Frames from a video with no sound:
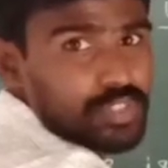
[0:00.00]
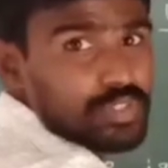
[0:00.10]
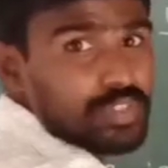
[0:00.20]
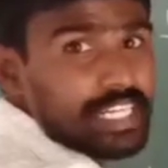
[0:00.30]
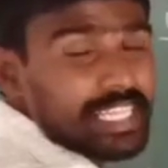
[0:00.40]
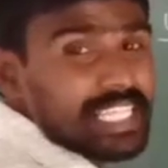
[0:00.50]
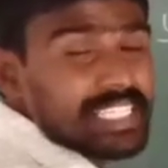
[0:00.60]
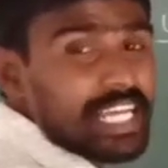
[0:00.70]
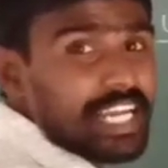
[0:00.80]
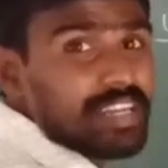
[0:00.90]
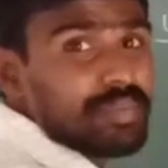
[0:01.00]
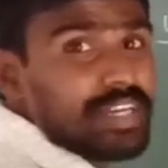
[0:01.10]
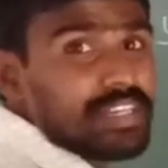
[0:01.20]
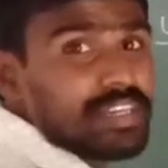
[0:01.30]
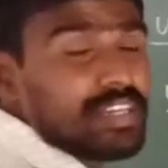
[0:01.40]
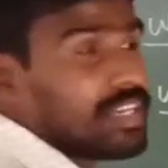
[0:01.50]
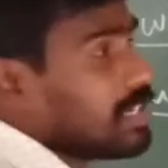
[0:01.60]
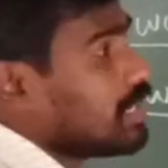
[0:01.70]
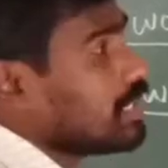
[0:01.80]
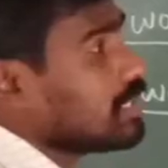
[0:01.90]
So this agreement
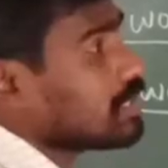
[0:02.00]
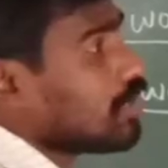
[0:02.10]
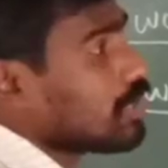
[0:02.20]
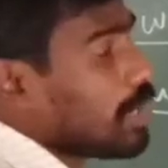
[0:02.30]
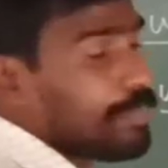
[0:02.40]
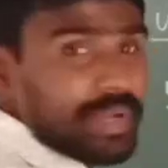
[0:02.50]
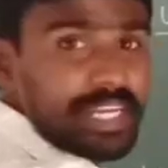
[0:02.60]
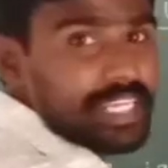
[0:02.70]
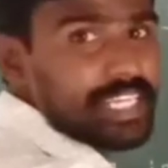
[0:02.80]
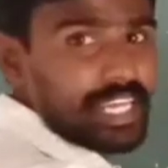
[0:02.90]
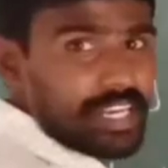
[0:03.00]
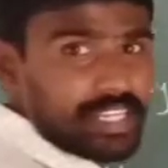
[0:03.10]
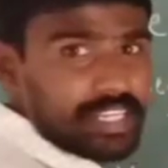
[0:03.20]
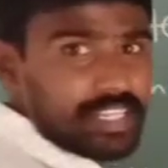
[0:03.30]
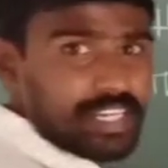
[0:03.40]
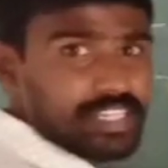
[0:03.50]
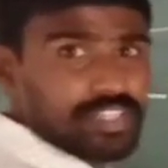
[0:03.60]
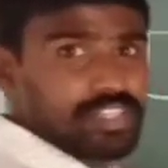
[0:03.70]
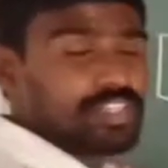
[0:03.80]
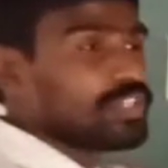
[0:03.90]
is not applied here,
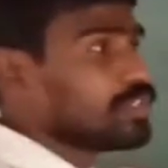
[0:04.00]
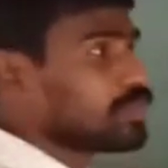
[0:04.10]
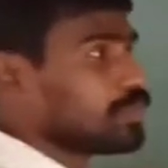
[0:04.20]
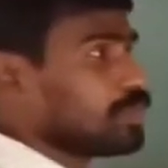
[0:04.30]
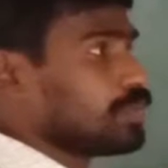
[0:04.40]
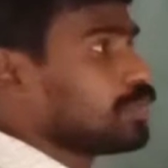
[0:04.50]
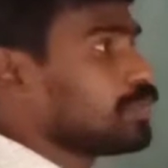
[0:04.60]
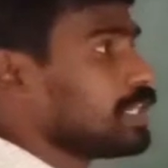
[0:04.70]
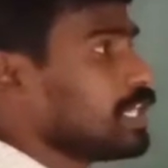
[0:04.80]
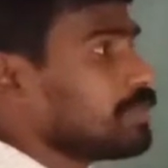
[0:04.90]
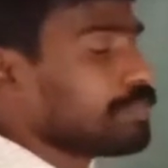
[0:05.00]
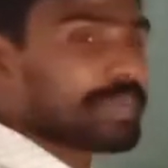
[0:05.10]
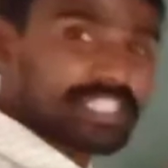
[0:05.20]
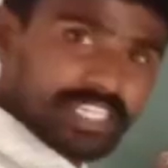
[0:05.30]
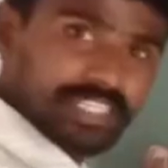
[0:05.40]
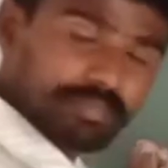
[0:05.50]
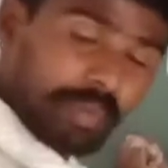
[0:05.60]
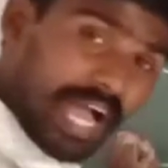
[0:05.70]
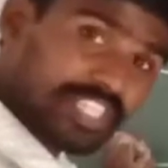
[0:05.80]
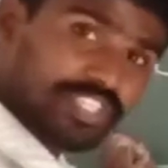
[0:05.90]
right? So in present
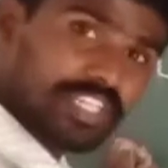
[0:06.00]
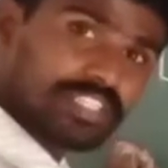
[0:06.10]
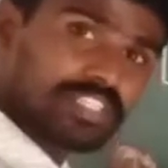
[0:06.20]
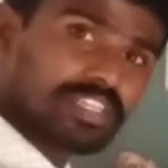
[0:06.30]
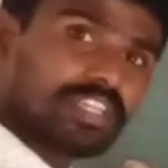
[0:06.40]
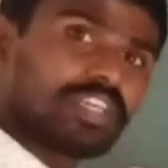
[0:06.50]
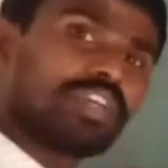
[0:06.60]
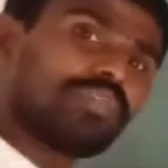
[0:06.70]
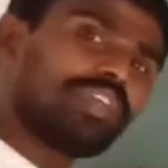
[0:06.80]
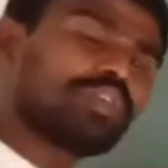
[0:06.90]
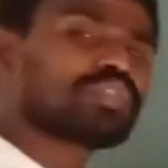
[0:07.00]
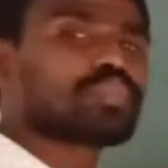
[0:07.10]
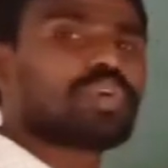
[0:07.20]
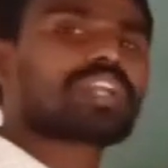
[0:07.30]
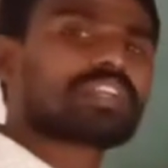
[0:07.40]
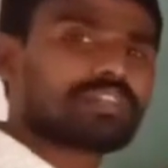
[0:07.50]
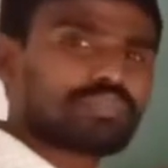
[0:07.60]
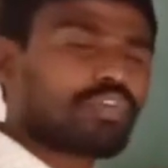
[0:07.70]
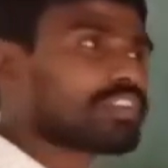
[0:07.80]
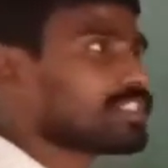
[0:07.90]
past tense, we use
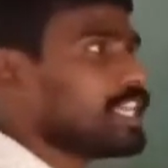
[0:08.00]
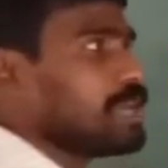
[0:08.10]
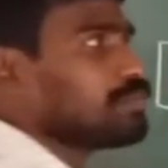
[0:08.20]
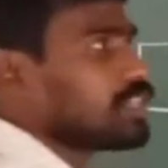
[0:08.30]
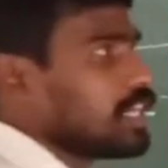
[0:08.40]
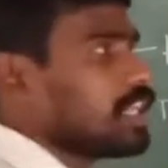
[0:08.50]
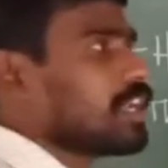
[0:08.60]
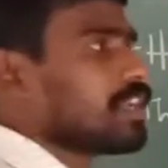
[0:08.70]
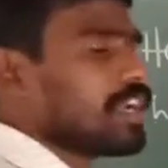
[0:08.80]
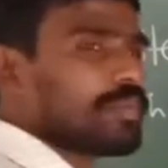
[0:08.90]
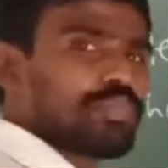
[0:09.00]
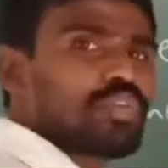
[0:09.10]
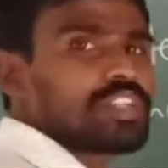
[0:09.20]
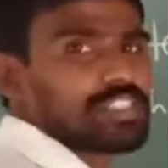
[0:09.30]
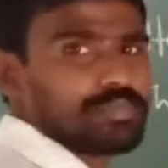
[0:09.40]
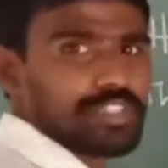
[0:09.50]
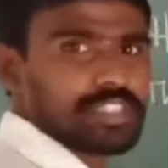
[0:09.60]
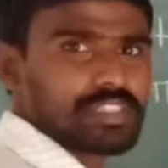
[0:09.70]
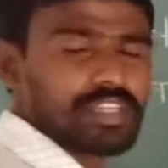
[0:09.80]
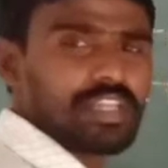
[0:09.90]
worked for same singular and plural
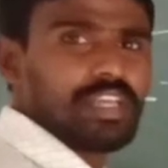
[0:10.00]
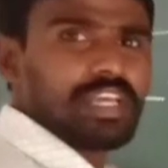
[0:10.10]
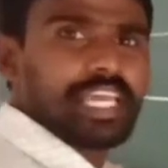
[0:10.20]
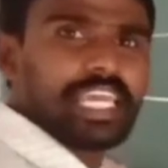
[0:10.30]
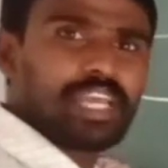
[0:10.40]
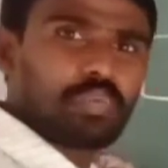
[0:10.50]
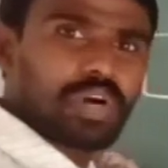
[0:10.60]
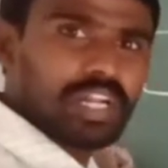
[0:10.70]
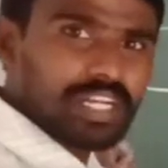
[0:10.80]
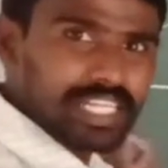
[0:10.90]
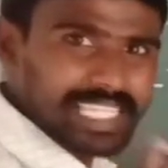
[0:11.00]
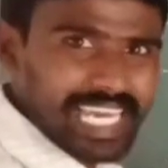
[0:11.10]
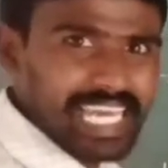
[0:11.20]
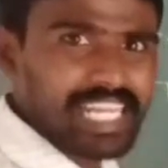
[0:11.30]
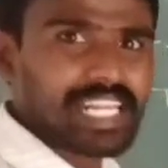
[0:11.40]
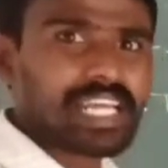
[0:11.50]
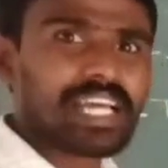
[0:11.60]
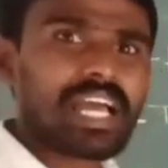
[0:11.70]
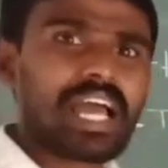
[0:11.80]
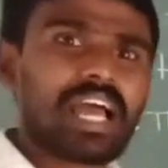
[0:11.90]
subject. He worked there.
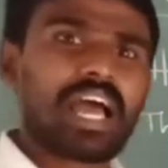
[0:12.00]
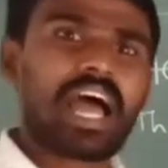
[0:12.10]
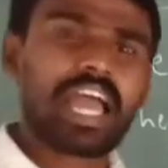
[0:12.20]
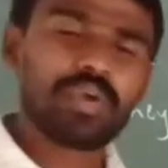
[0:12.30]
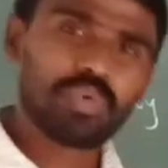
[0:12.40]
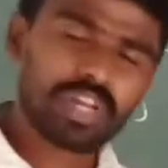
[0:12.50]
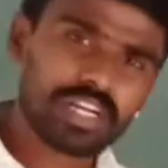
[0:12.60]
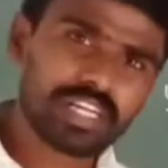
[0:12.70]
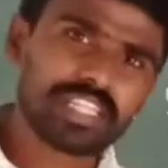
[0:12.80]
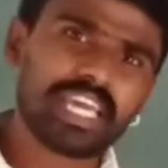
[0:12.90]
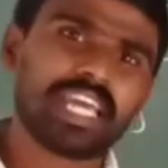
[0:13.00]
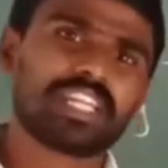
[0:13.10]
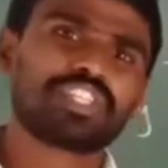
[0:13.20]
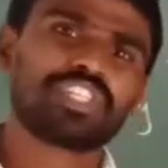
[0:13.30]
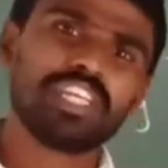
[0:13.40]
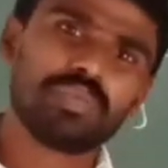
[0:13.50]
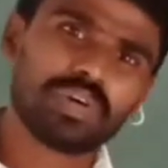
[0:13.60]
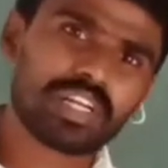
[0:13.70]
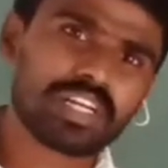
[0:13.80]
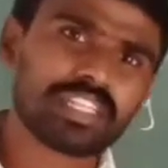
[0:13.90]
I worked there. She
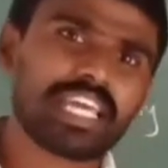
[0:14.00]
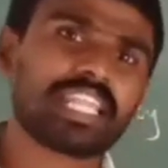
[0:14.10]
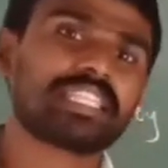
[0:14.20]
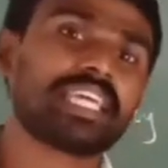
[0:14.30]
worked there.